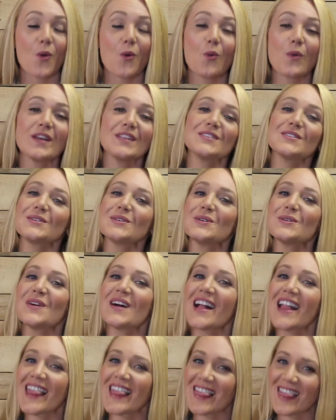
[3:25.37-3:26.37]
We do
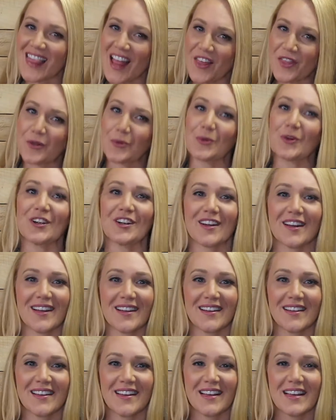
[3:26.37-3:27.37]
leather work.
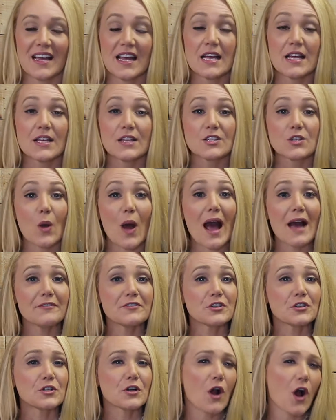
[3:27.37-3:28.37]
So
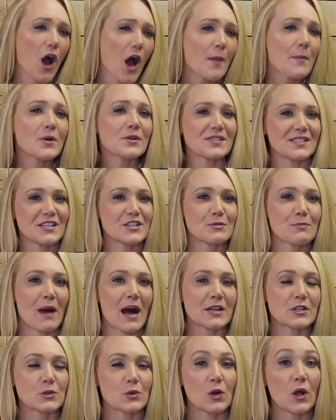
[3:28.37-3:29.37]
after almost each
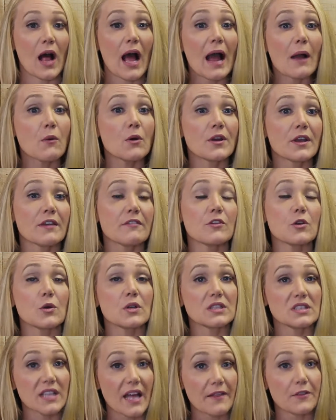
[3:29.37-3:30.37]
module, I will give you
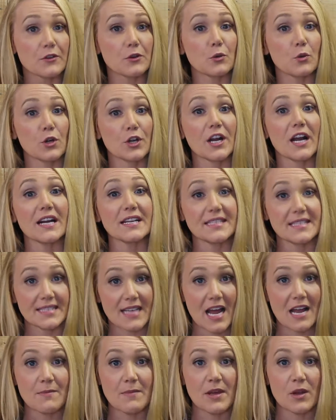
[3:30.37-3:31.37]
a leatherwork
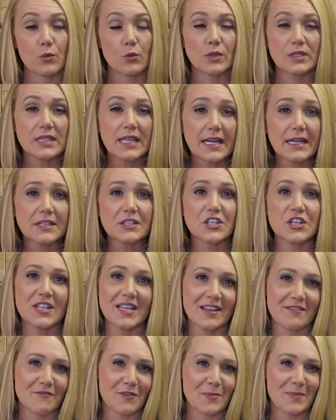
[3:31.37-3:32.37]
assignment related to
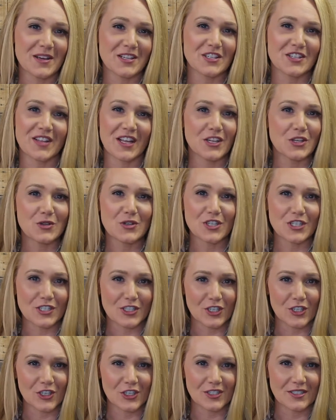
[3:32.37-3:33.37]
the information that you just
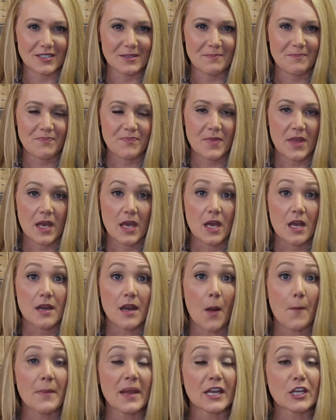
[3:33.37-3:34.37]
learned.
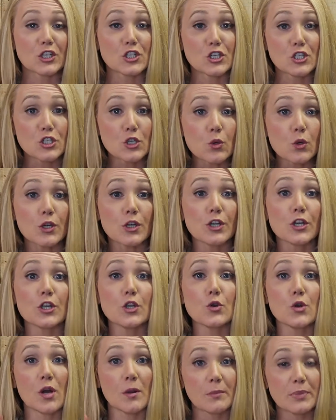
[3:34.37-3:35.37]
Now make sure
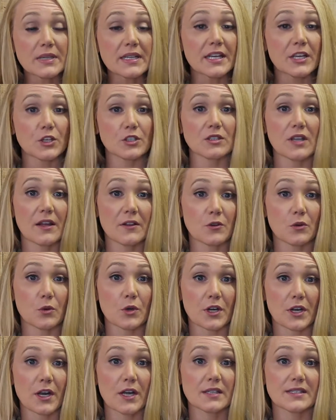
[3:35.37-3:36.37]
you complete your
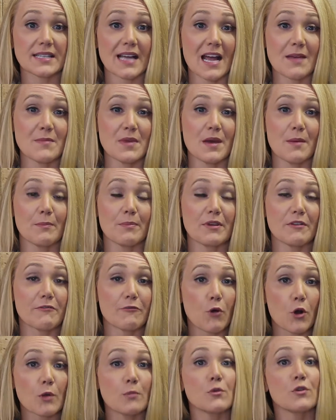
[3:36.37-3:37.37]
leatherwork assignment
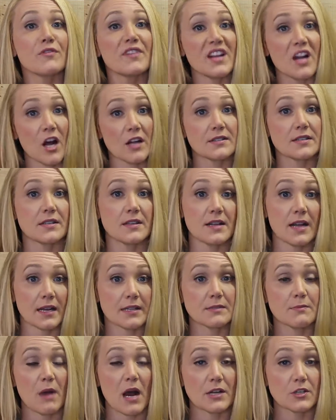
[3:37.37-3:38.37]
before moving on to the
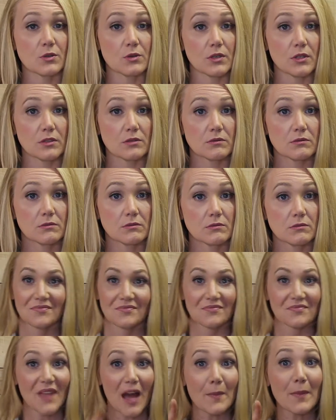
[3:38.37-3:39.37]
next module.
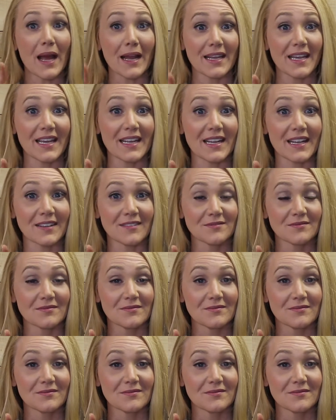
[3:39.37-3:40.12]
I'm not kidding.